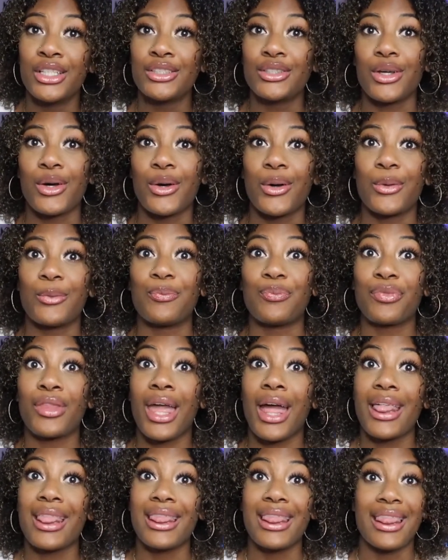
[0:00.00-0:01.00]
So
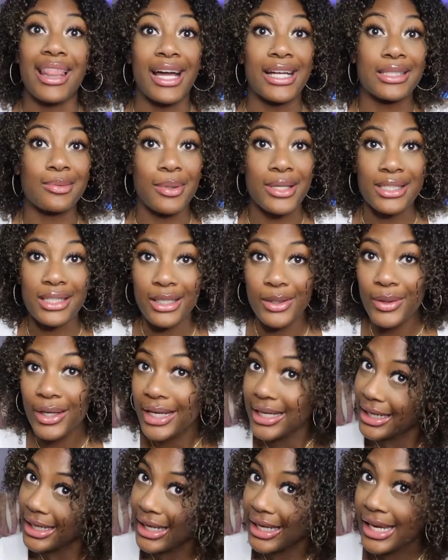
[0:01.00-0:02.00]
that's basically what
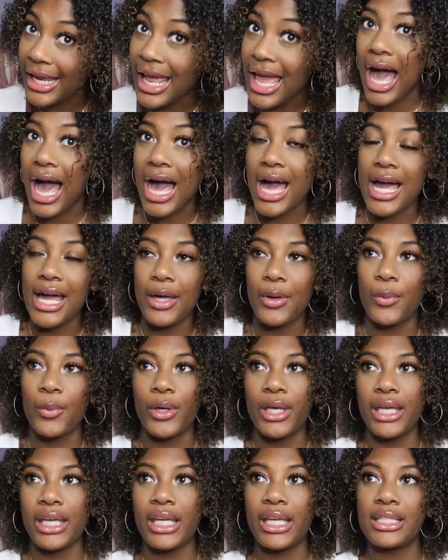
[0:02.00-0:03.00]
I did. I
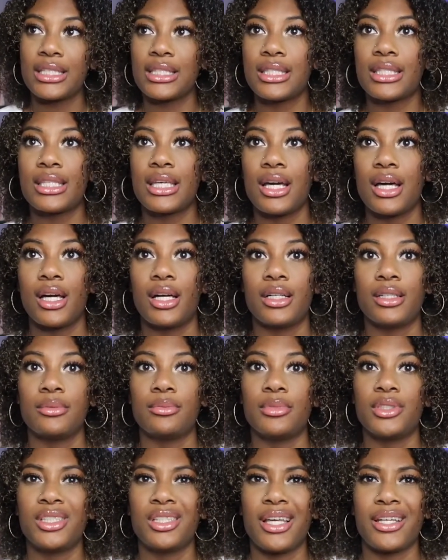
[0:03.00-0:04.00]
went
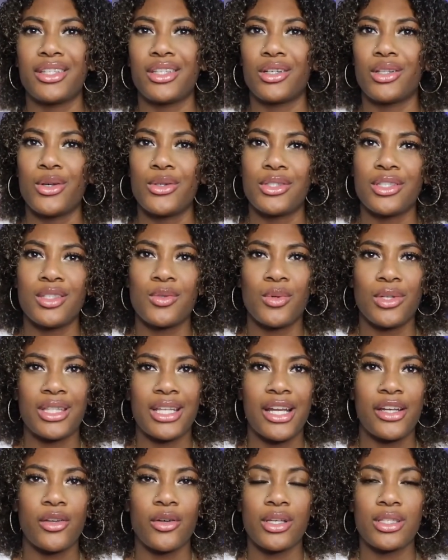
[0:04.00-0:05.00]
to like the closest one
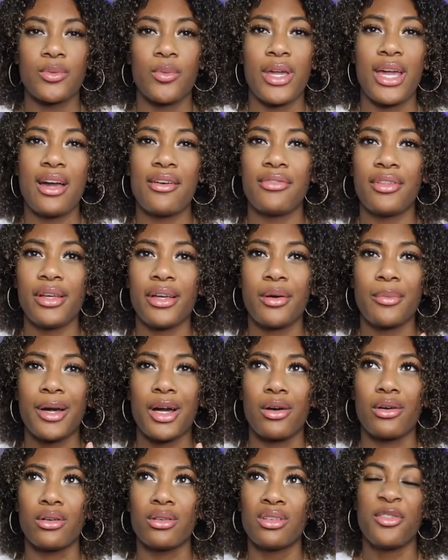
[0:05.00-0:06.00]
that I knew, because we have like
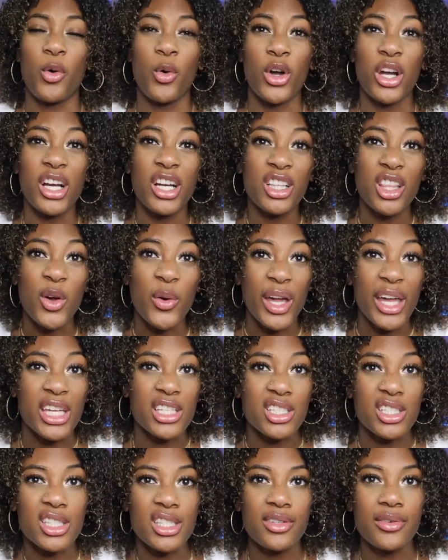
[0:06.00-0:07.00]
about 4
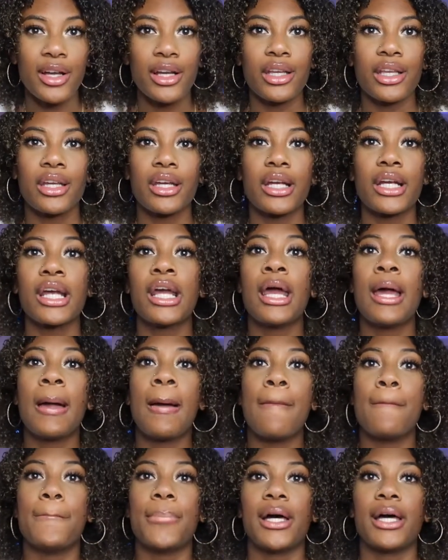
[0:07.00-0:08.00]
locations around here,
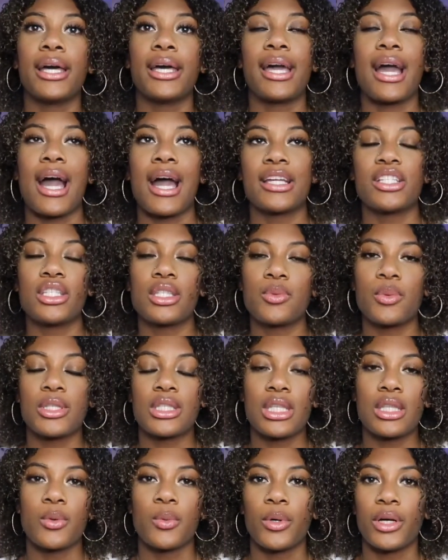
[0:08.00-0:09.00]
but I just went
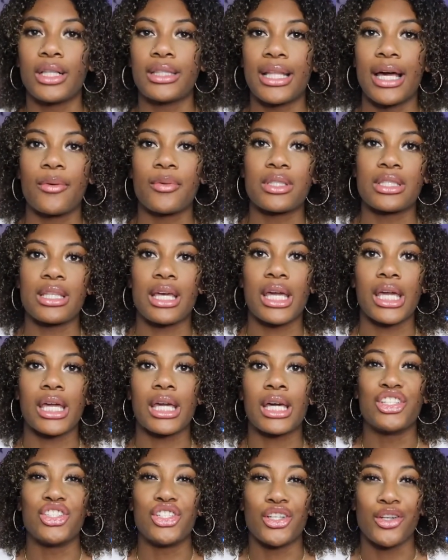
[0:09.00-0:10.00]
to the one that was like
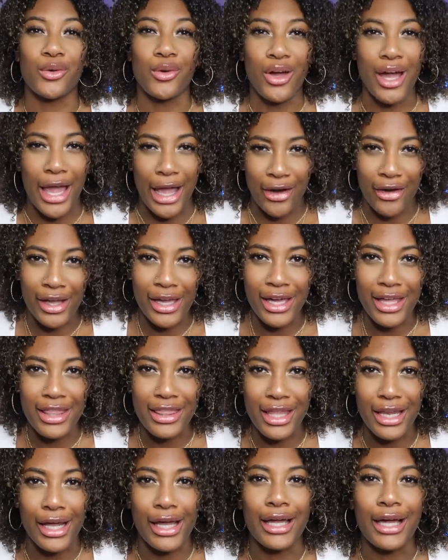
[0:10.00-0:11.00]
the general area
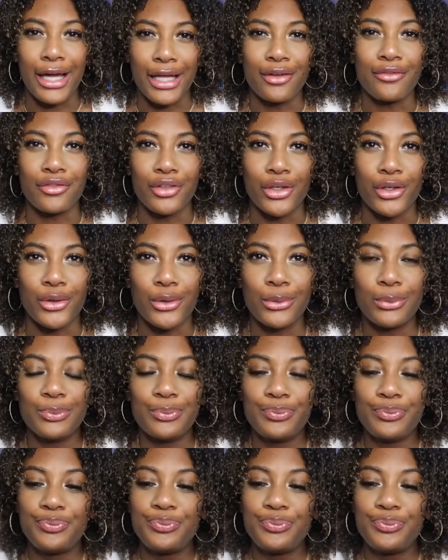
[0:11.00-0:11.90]
that I kind of knew.